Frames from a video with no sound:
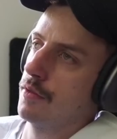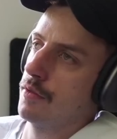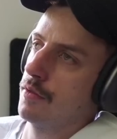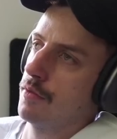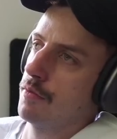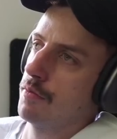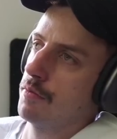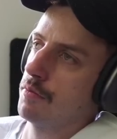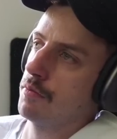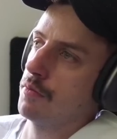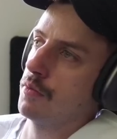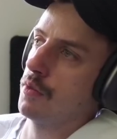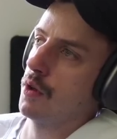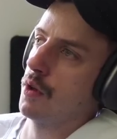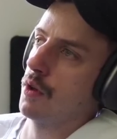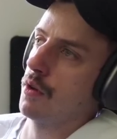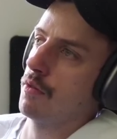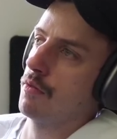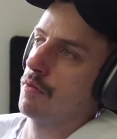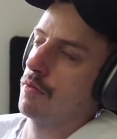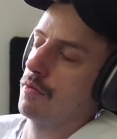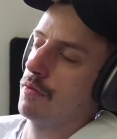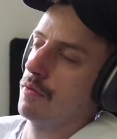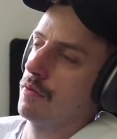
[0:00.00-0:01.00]
Yeah.
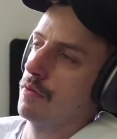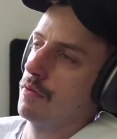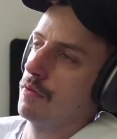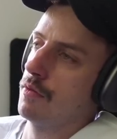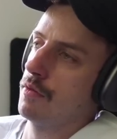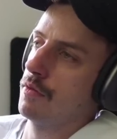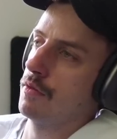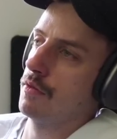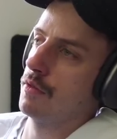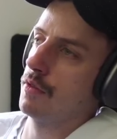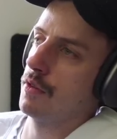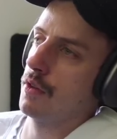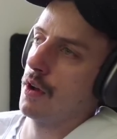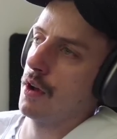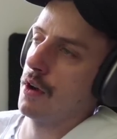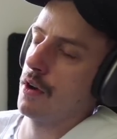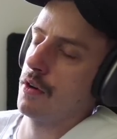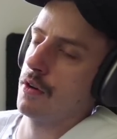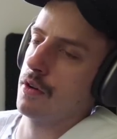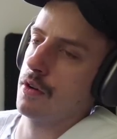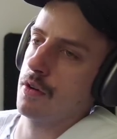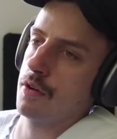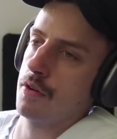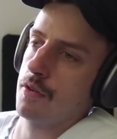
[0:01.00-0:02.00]
Yeah, I
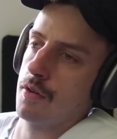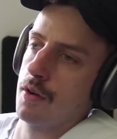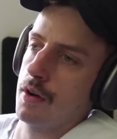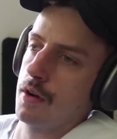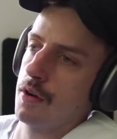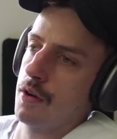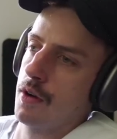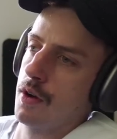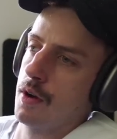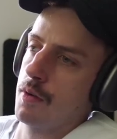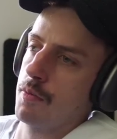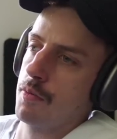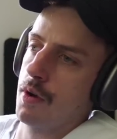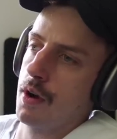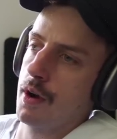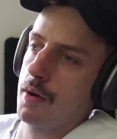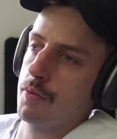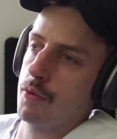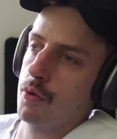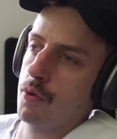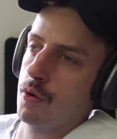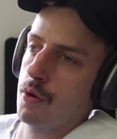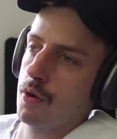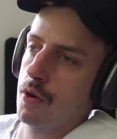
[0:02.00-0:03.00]
don't know how
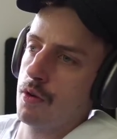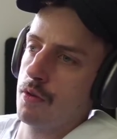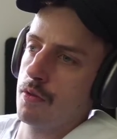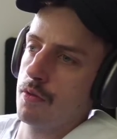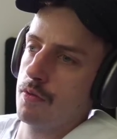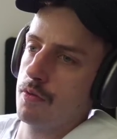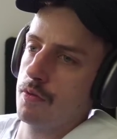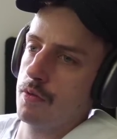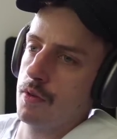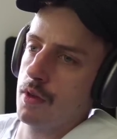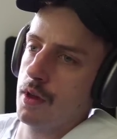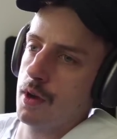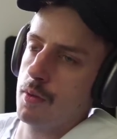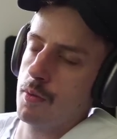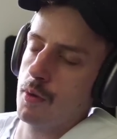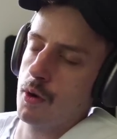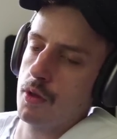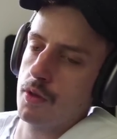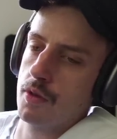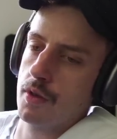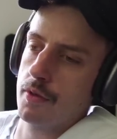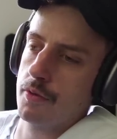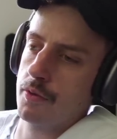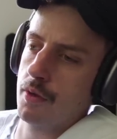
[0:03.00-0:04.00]
popular anybody.
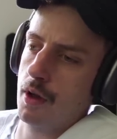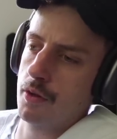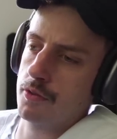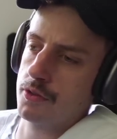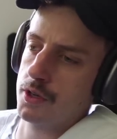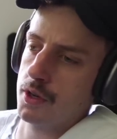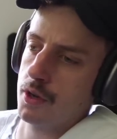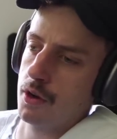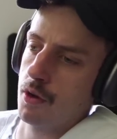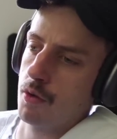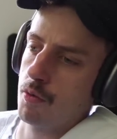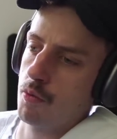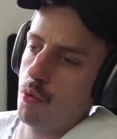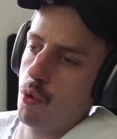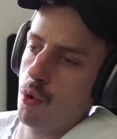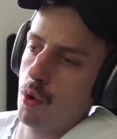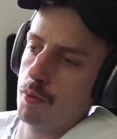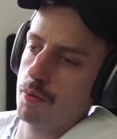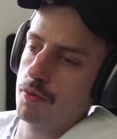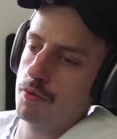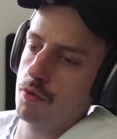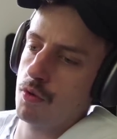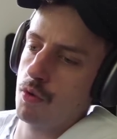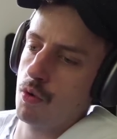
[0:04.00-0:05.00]
That was like a
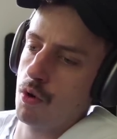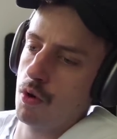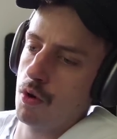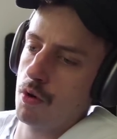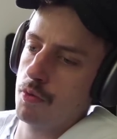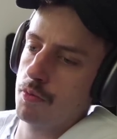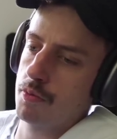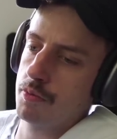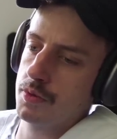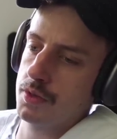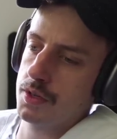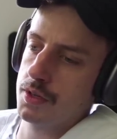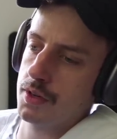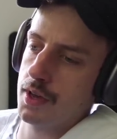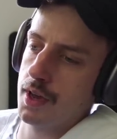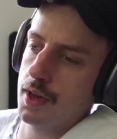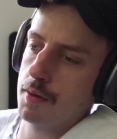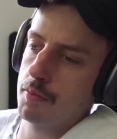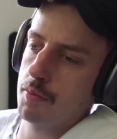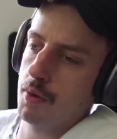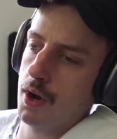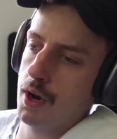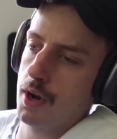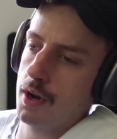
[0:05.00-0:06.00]
Warped Tour
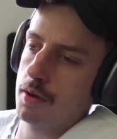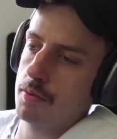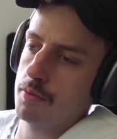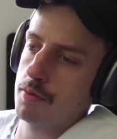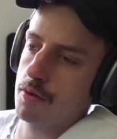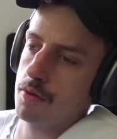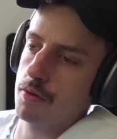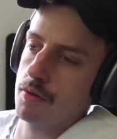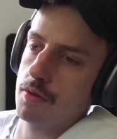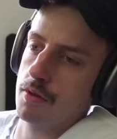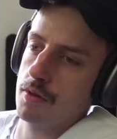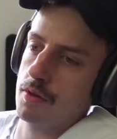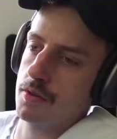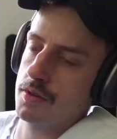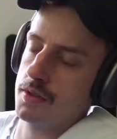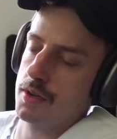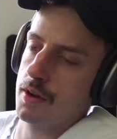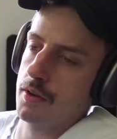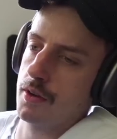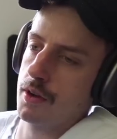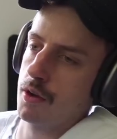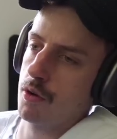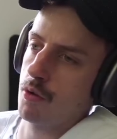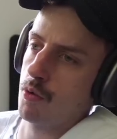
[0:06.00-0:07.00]
standby, but it's not
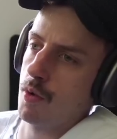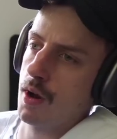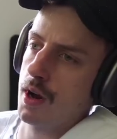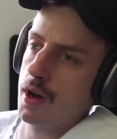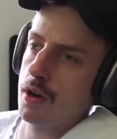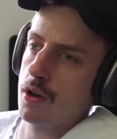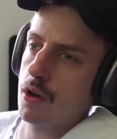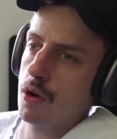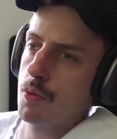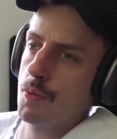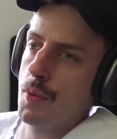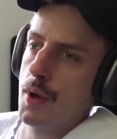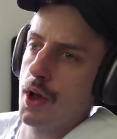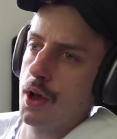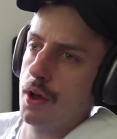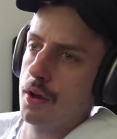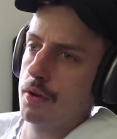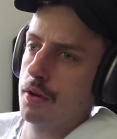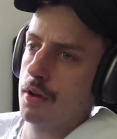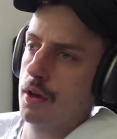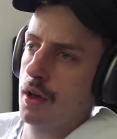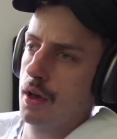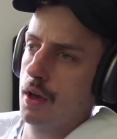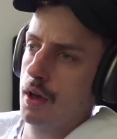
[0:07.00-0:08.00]
like a radio
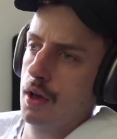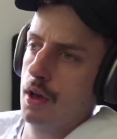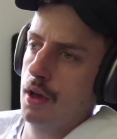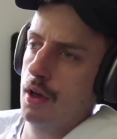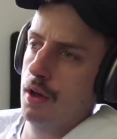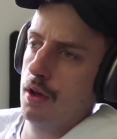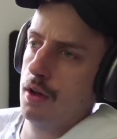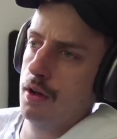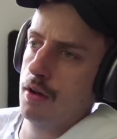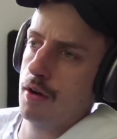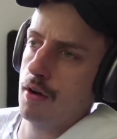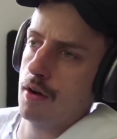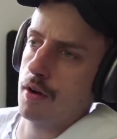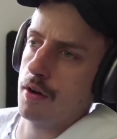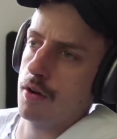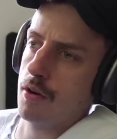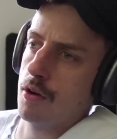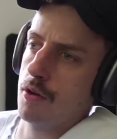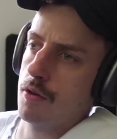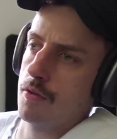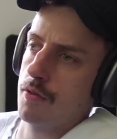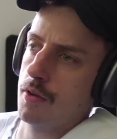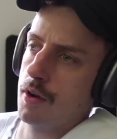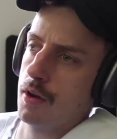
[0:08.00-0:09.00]
band. I don't
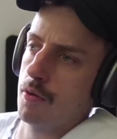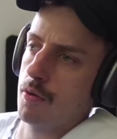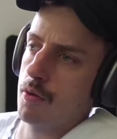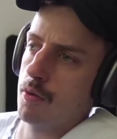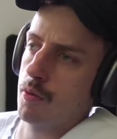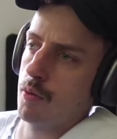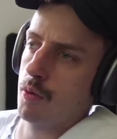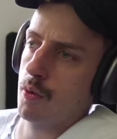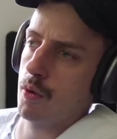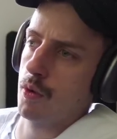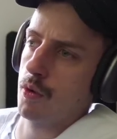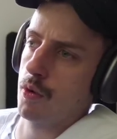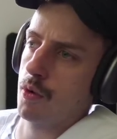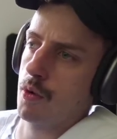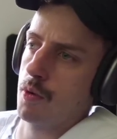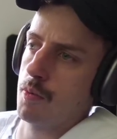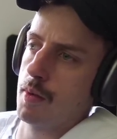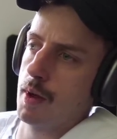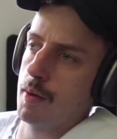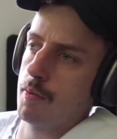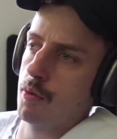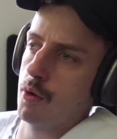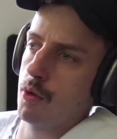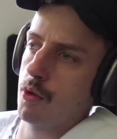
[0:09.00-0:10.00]
know if anyone will really
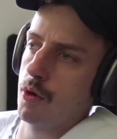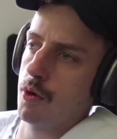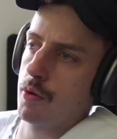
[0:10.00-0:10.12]
remember them